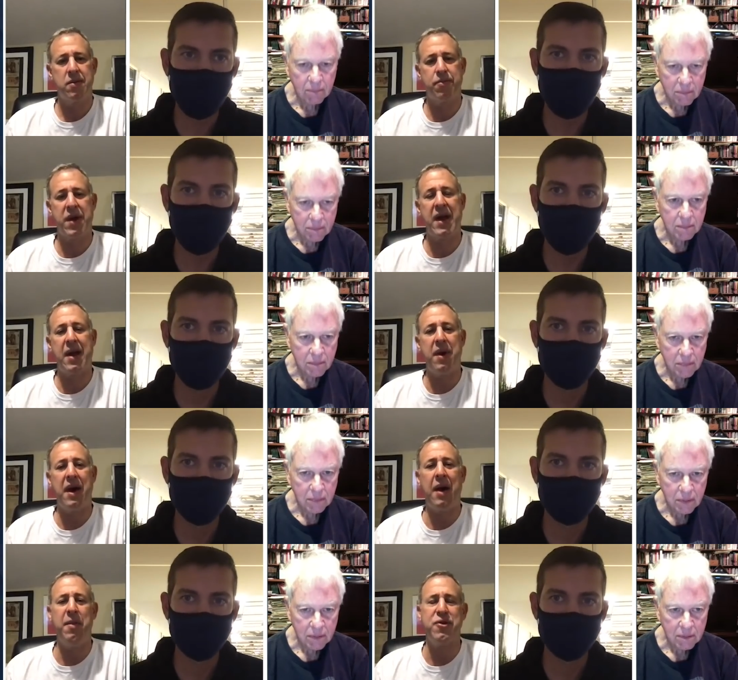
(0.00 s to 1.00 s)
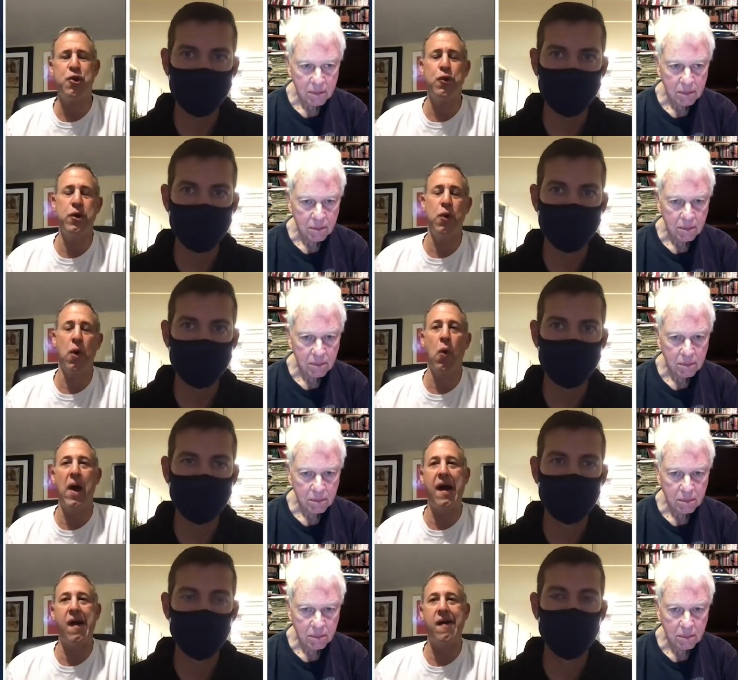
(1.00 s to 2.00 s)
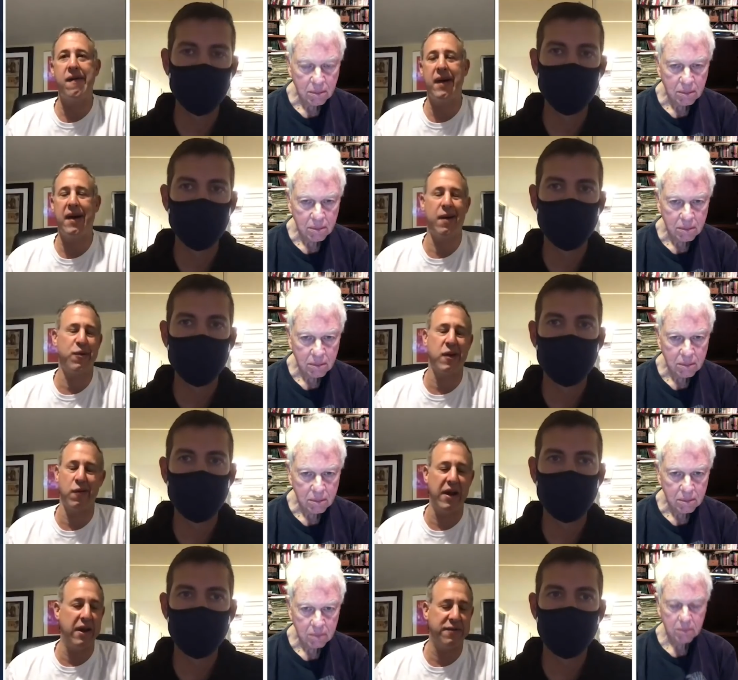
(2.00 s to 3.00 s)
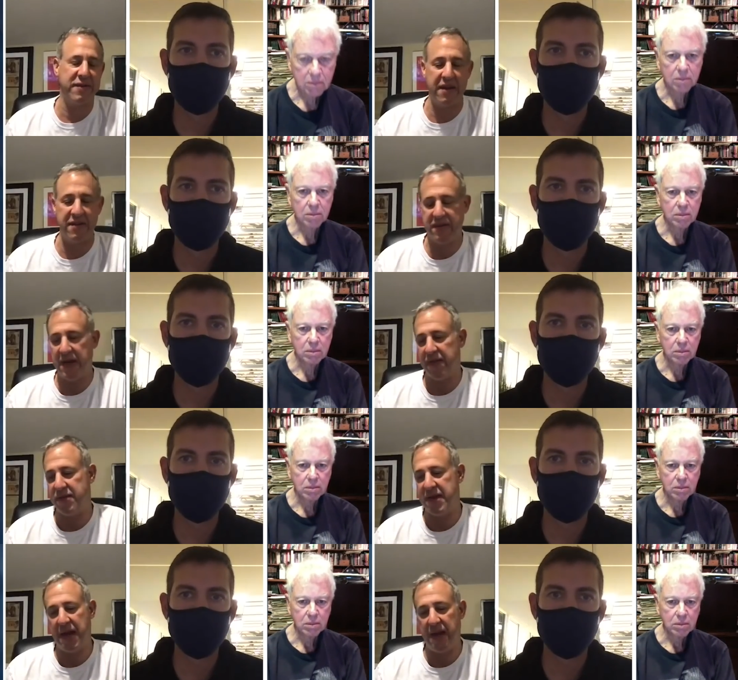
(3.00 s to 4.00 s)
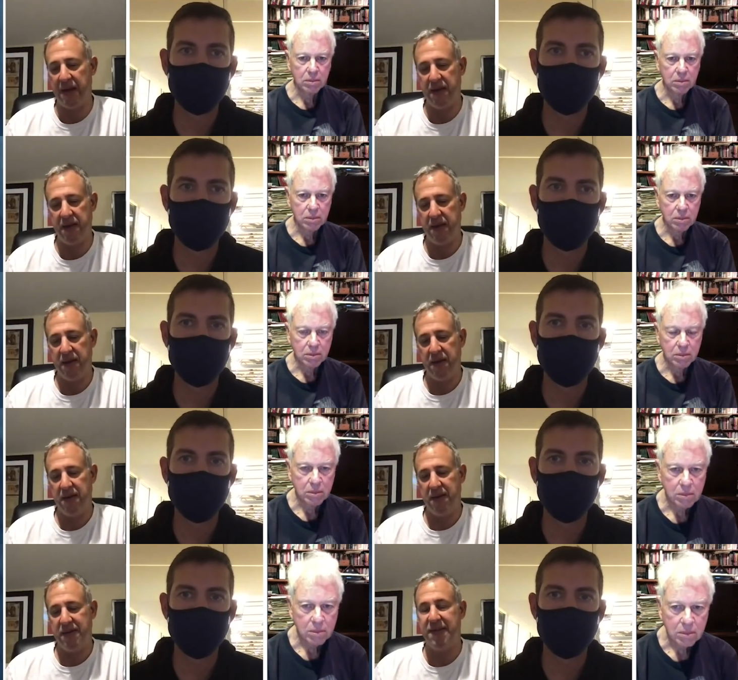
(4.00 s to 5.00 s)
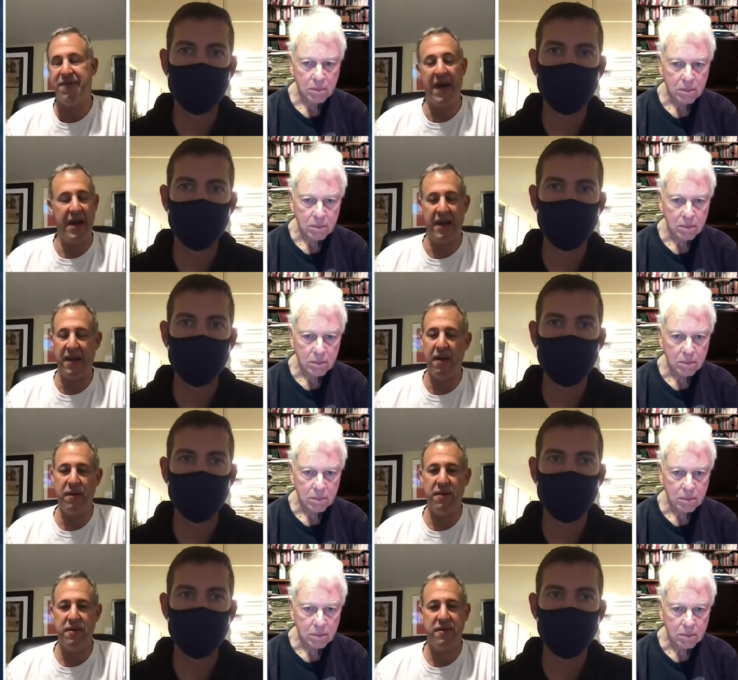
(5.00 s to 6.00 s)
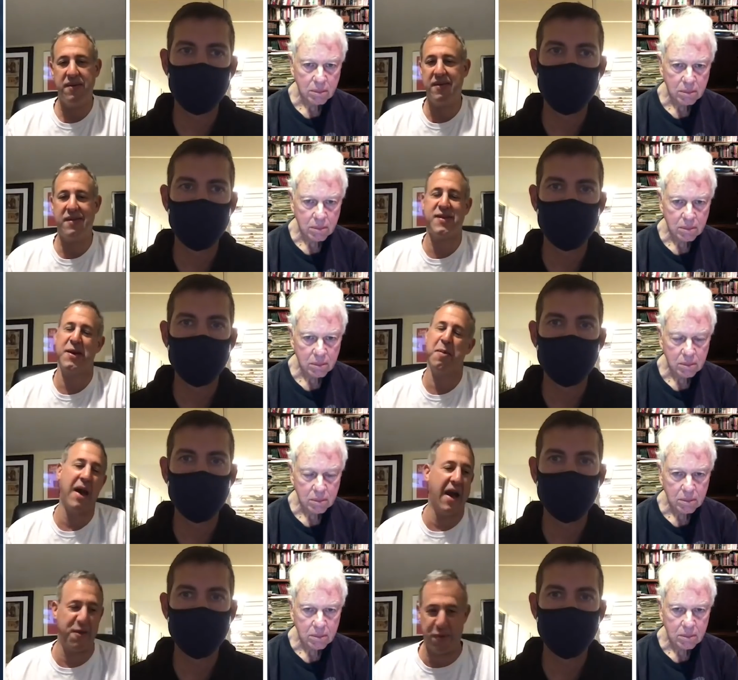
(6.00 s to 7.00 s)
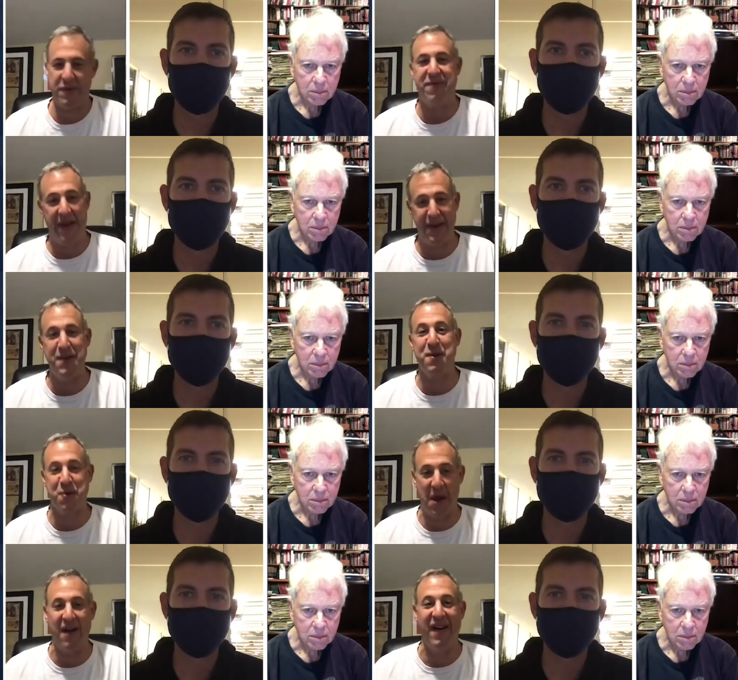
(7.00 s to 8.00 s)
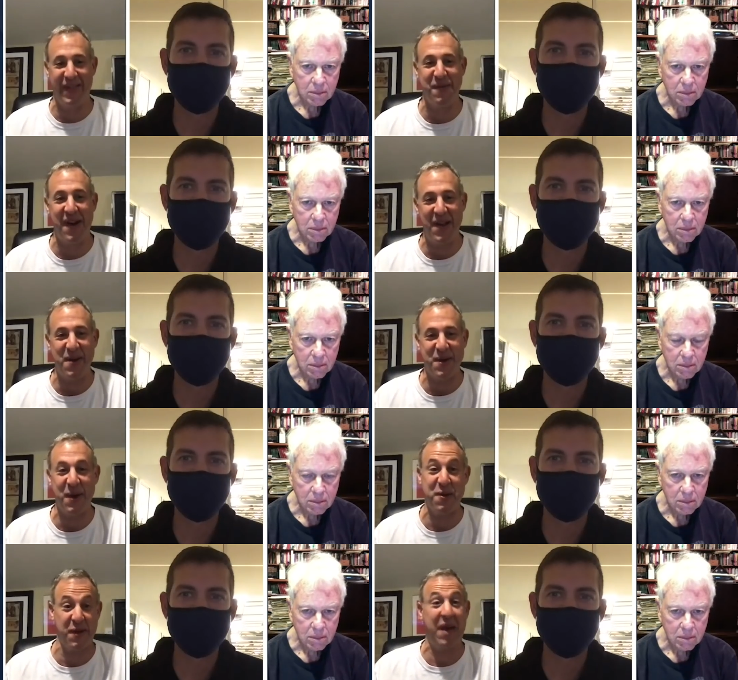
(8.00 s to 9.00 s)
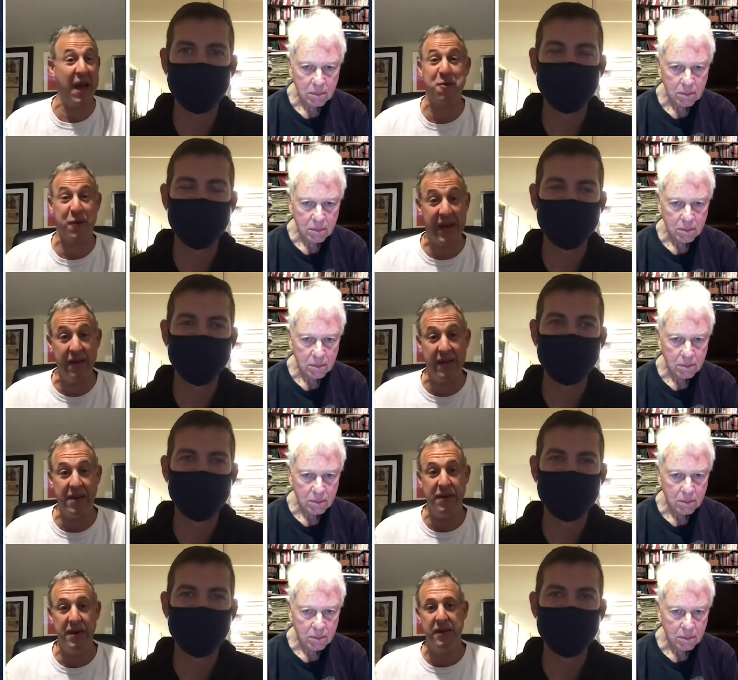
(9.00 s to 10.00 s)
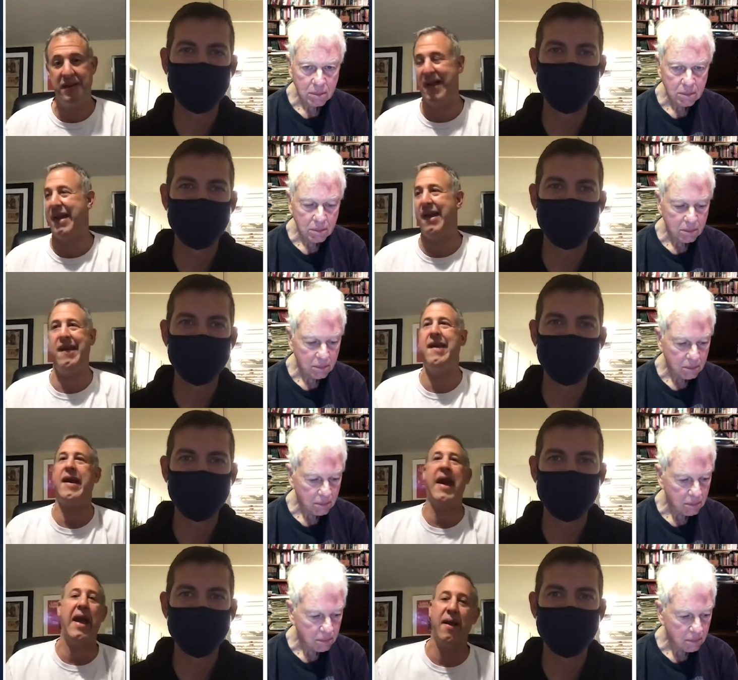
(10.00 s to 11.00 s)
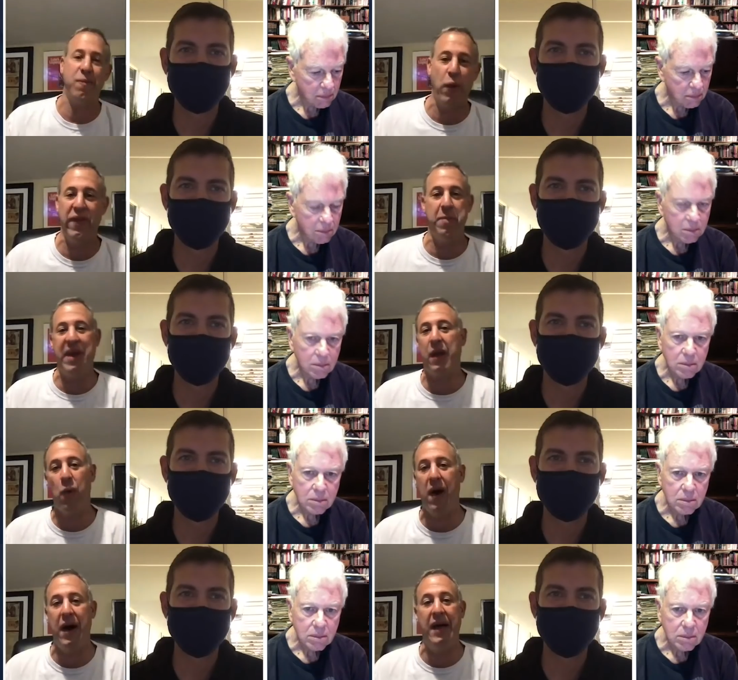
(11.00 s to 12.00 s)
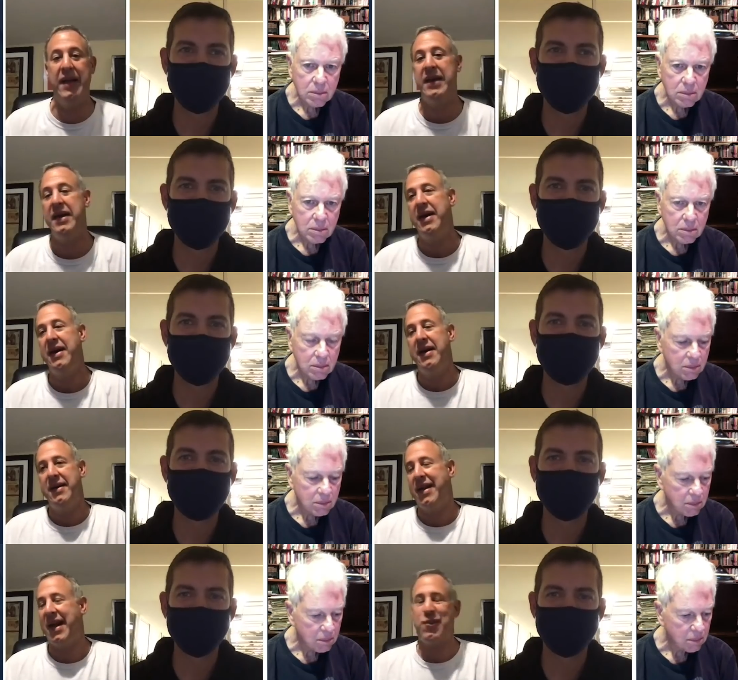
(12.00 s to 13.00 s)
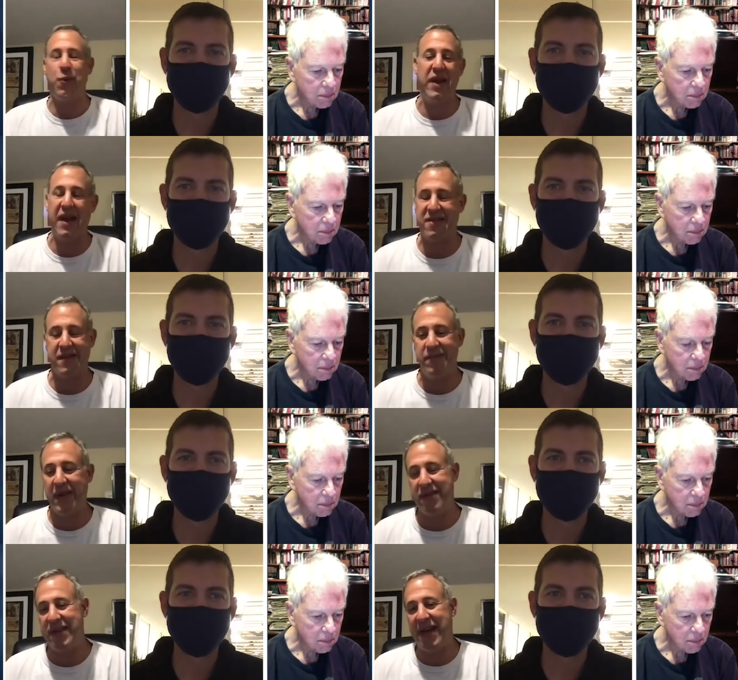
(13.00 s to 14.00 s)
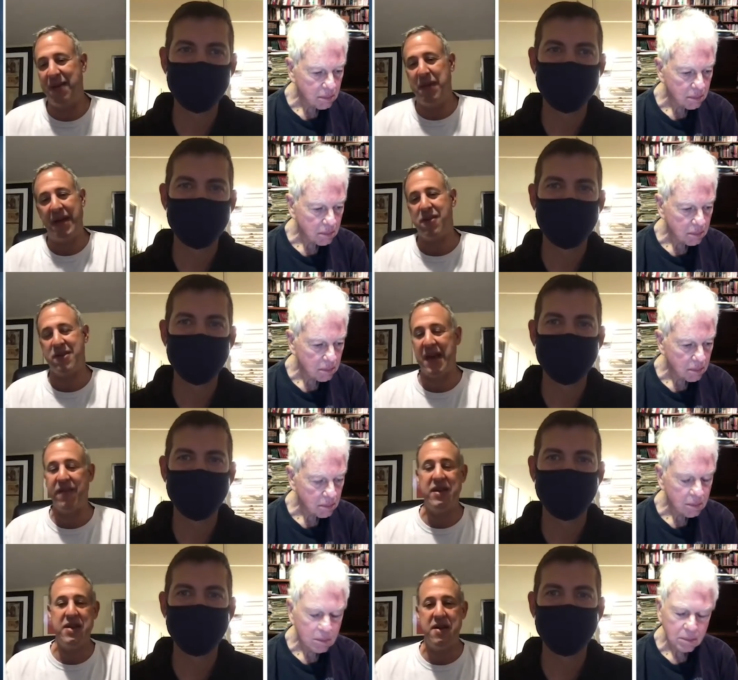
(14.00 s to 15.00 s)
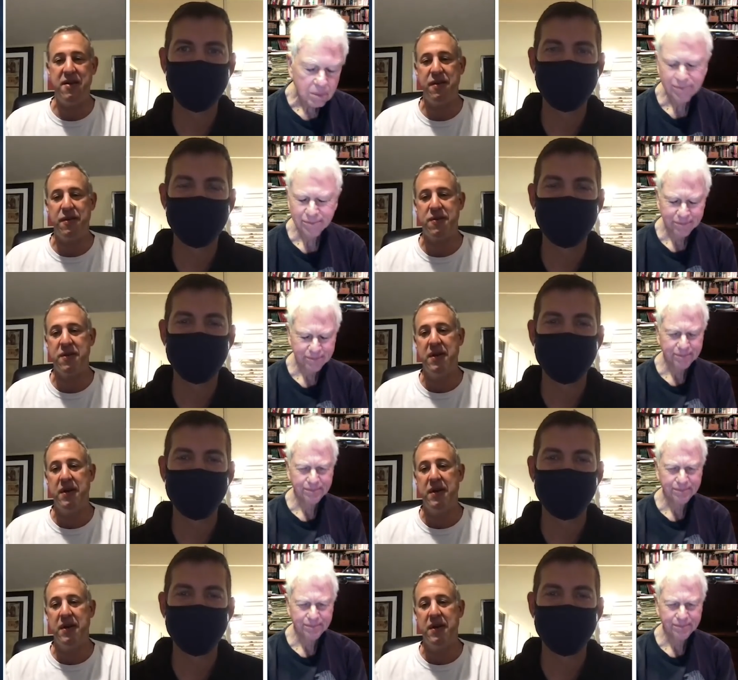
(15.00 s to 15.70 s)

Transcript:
Speaker 1: Brad, how much are you aware? I was on a radio station the other day defending you. Some guys were defending you as well on the radio show. Some guys were killing you. He can't win the big one. And I tweeted out something the other day. I'm 7 years,